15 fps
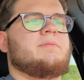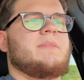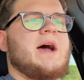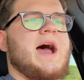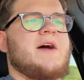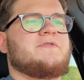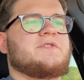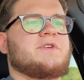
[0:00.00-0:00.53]

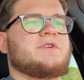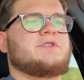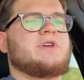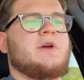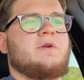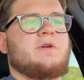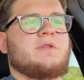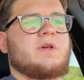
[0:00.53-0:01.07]
After
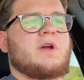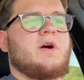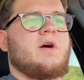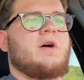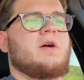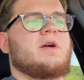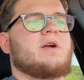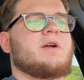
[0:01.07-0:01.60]
tuning the
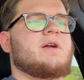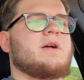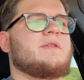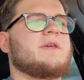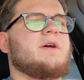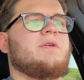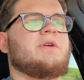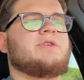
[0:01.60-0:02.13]
car,
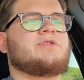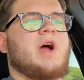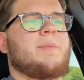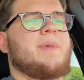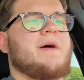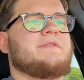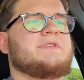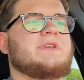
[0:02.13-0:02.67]
the only drop
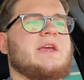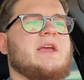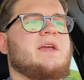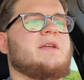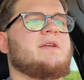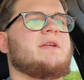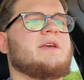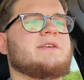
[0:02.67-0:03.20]
I've
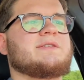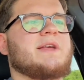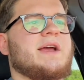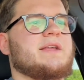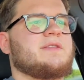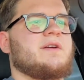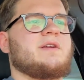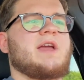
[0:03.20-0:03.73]
seen is
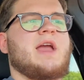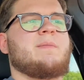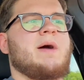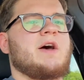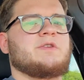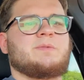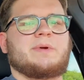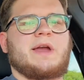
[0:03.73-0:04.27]
like 38
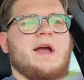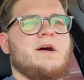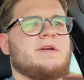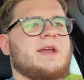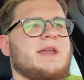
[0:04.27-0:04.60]
miles per gallon.